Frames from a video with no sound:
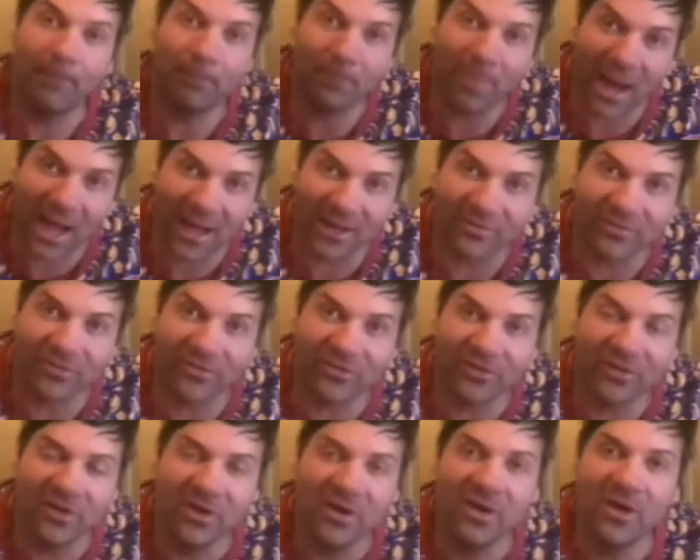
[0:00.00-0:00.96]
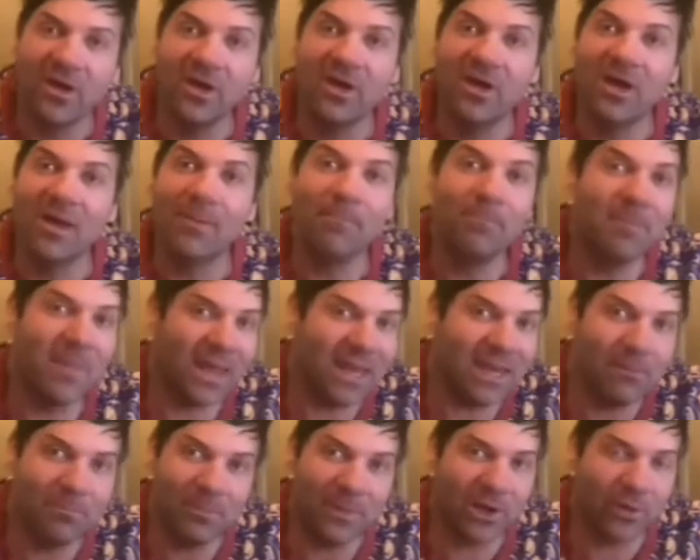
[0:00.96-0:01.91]
But
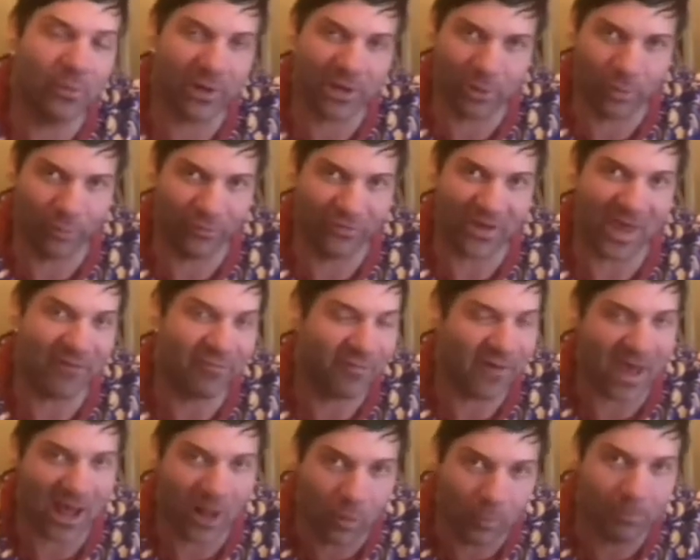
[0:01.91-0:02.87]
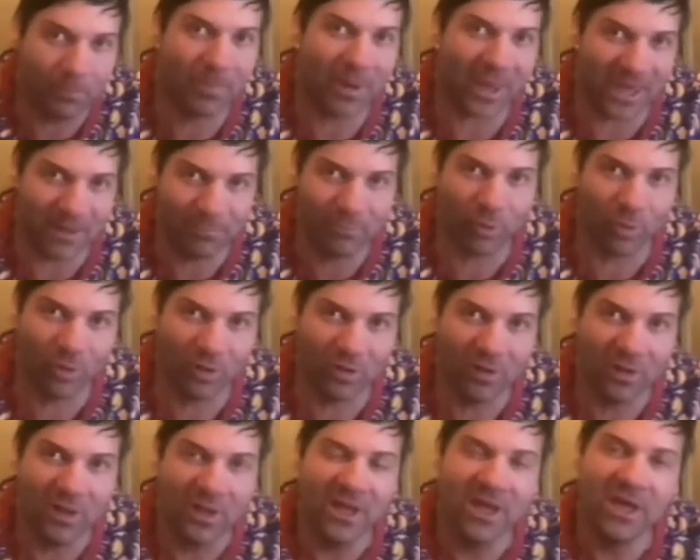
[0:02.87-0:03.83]
many miracles have helped
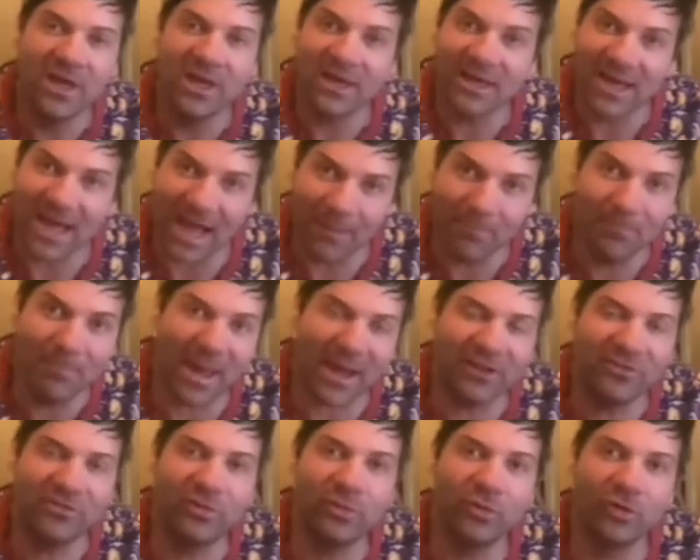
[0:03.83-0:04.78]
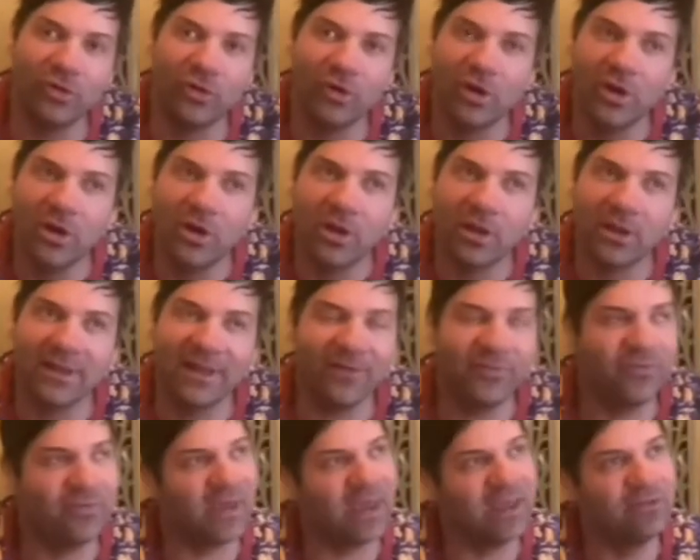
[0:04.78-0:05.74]
people come back to,
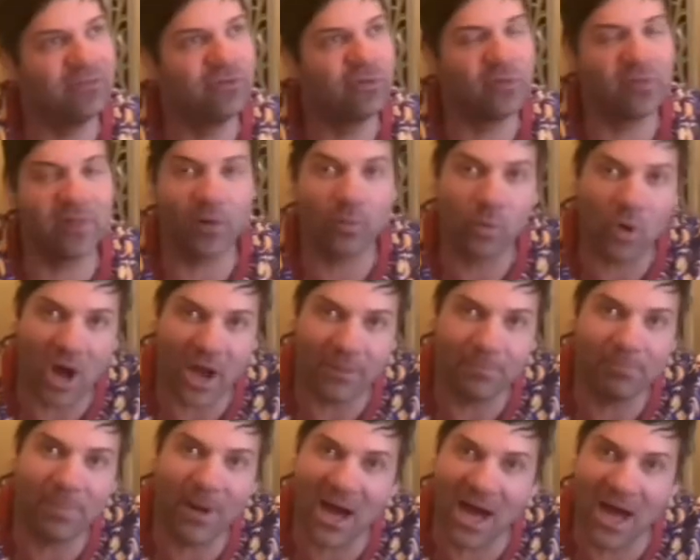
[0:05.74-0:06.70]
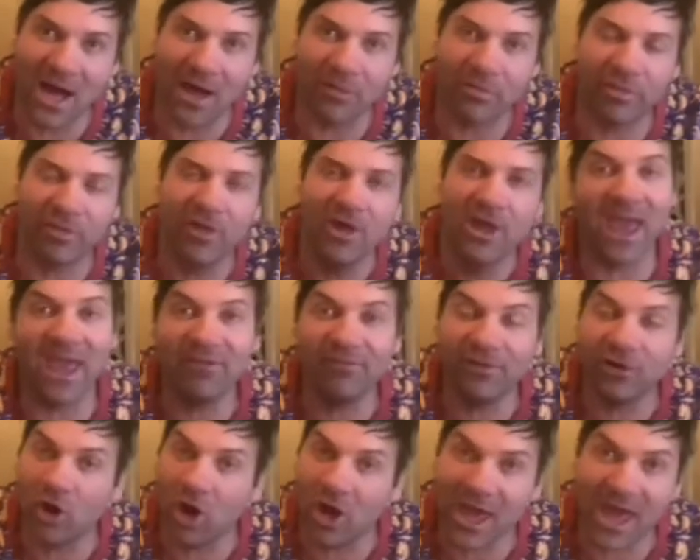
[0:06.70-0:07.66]
let's say, to their right path.
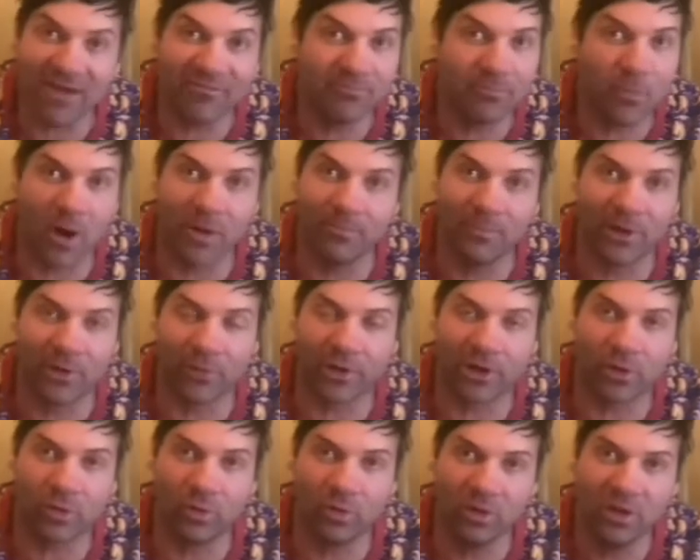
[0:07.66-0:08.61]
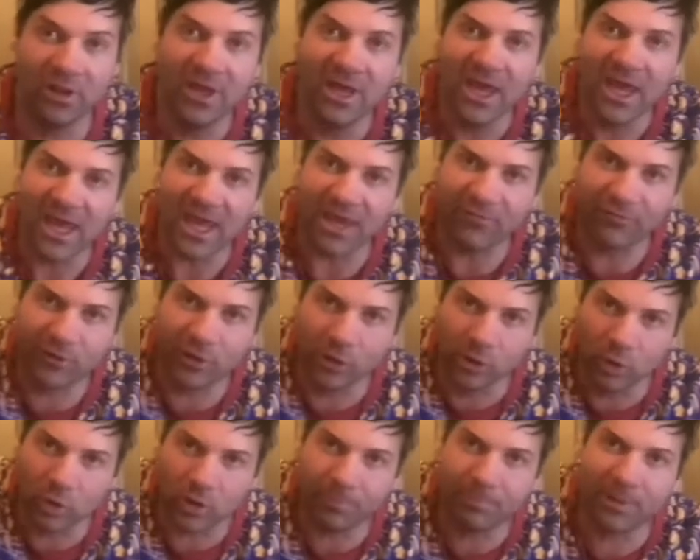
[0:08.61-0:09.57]
Even I have my miracle. If you
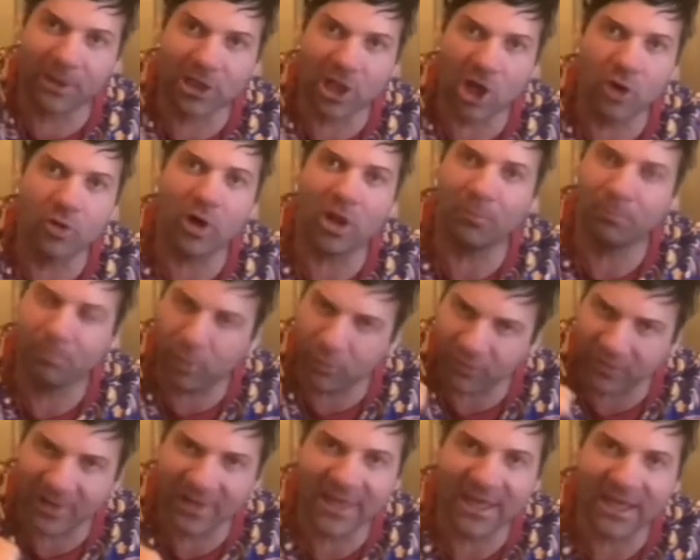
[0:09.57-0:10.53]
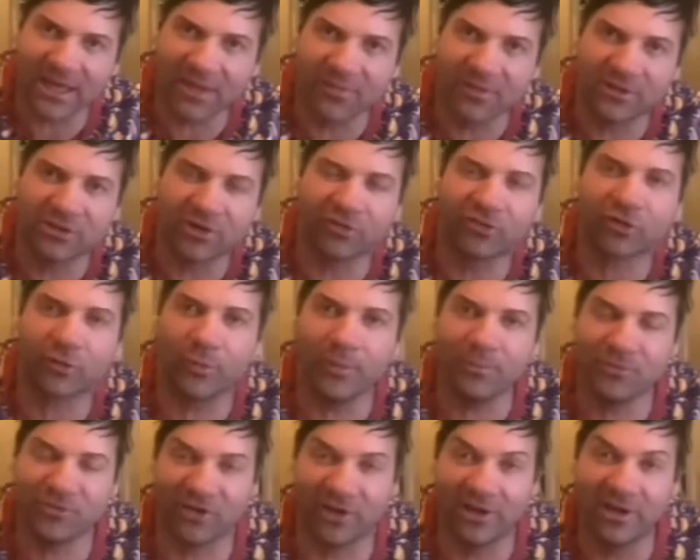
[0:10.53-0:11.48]
look below, I'll put the link in the
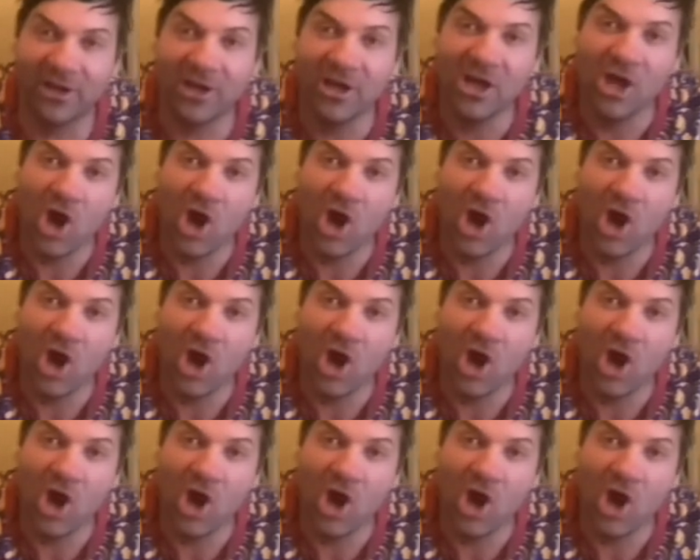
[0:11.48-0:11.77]
description.